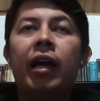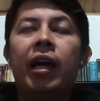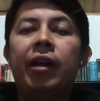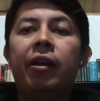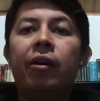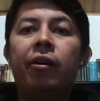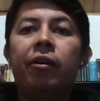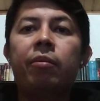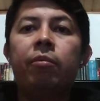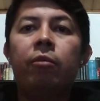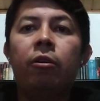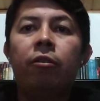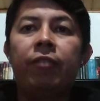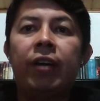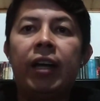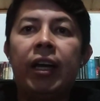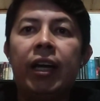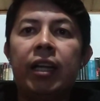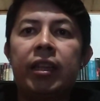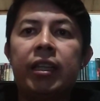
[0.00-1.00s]
an
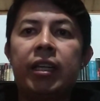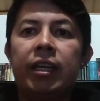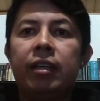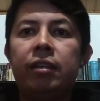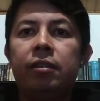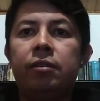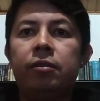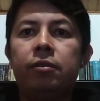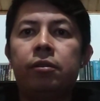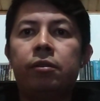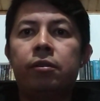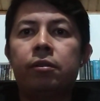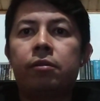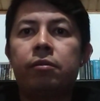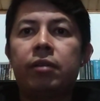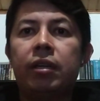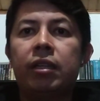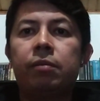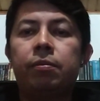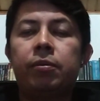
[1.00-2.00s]
automobile that is used to
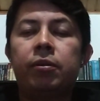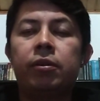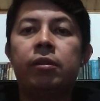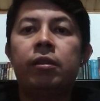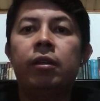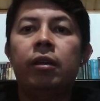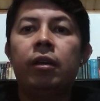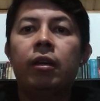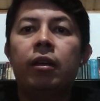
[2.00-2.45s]
transport